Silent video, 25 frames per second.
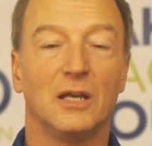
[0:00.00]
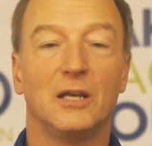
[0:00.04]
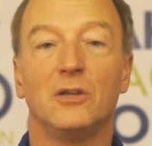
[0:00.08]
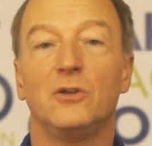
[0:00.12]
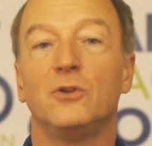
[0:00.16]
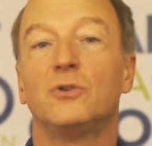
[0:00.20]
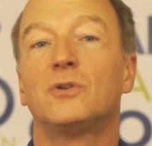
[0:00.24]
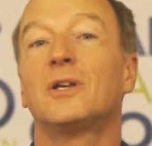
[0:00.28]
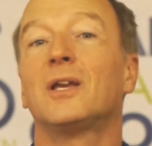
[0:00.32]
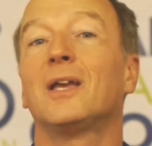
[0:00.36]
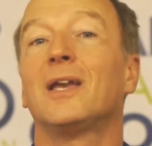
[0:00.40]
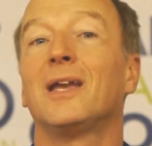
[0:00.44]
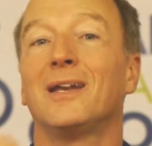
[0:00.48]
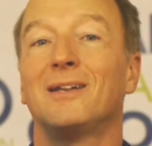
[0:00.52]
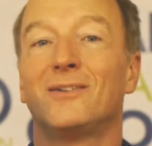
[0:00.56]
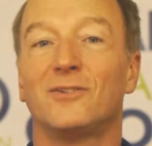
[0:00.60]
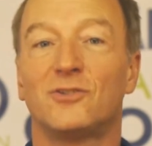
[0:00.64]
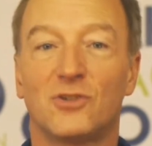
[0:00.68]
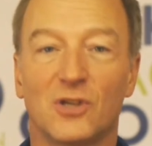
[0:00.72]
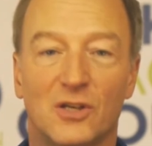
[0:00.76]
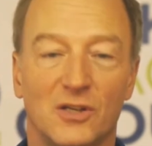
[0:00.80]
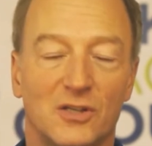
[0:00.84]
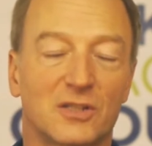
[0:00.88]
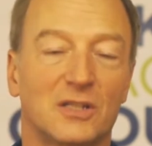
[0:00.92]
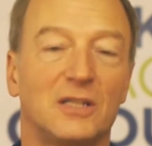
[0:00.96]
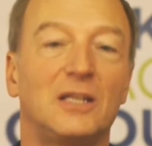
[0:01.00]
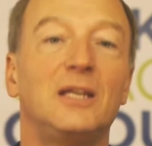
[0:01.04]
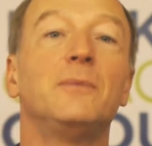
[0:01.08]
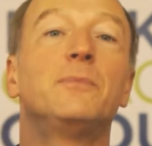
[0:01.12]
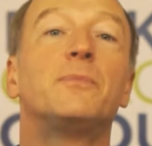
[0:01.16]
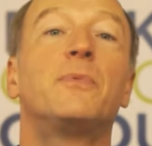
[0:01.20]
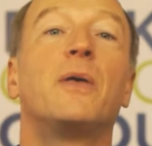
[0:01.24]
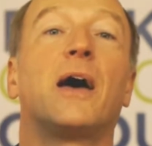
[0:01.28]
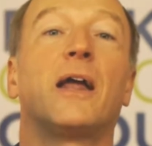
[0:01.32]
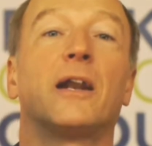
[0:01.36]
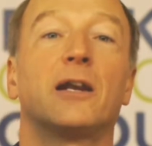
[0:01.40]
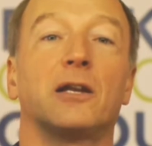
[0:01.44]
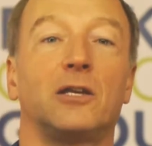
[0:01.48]
You can't just keep
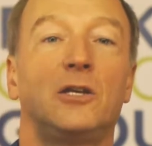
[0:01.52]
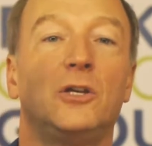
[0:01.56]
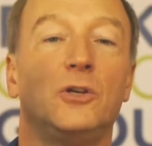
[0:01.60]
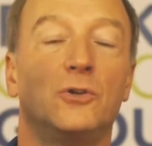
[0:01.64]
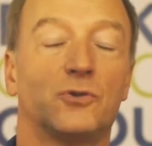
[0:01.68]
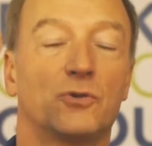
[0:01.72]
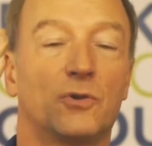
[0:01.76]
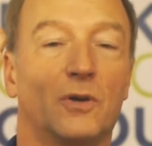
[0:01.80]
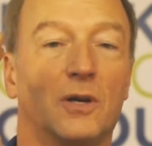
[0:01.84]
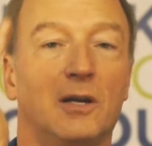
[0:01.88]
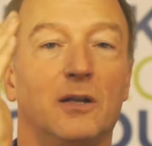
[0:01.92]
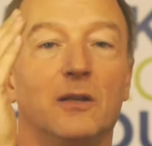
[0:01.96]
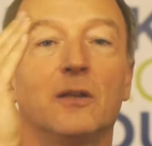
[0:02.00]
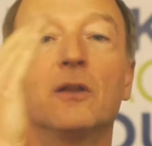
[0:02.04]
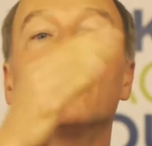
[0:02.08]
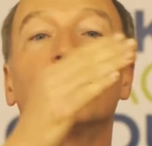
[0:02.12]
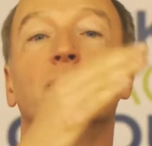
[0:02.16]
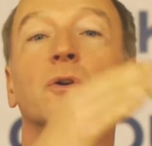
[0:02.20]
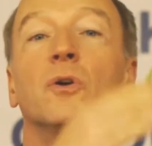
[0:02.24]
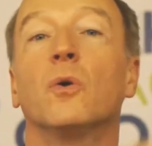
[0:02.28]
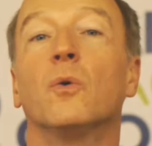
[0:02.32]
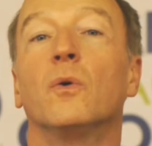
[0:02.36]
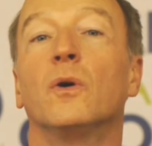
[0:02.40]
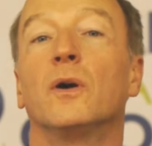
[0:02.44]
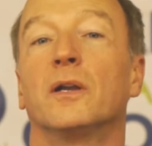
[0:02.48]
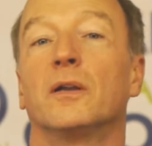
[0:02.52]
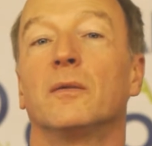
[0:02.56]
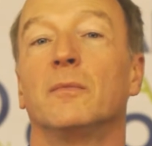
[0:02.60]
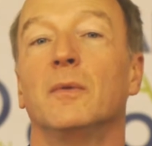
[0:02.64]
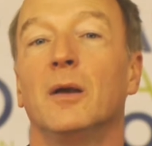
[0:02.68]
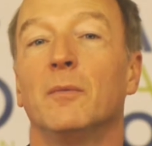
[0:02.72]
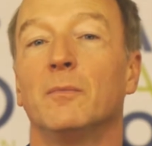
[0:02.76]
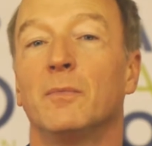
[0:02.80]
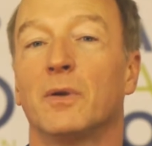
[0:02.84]
that acute training load going